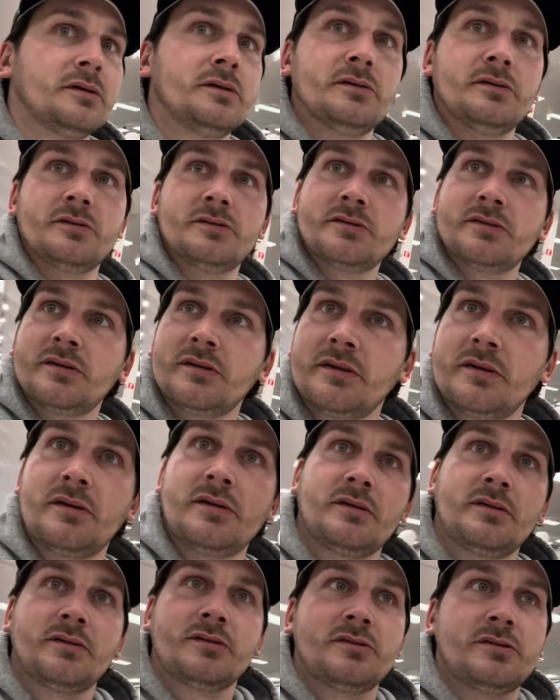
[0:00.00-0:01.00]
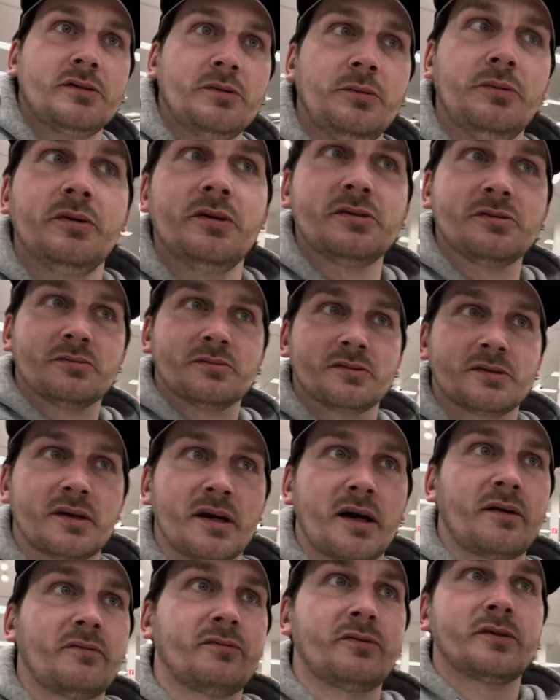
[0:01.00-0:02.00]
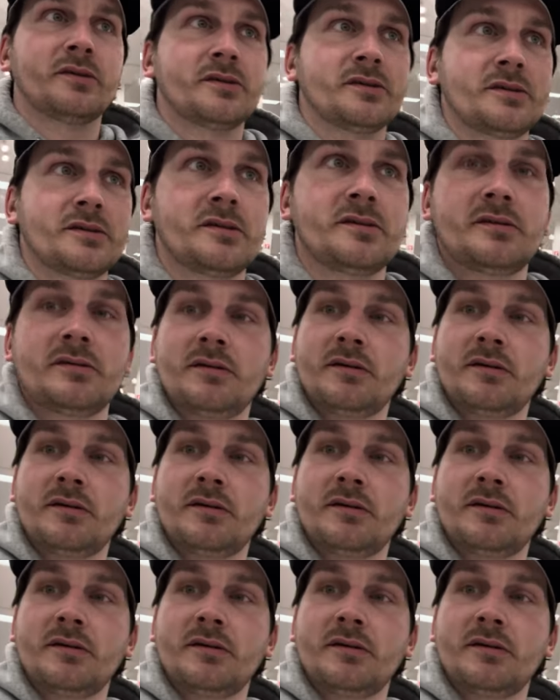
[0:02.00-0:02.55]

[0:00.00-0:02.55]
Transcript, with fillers: Let's see what this one's got for us.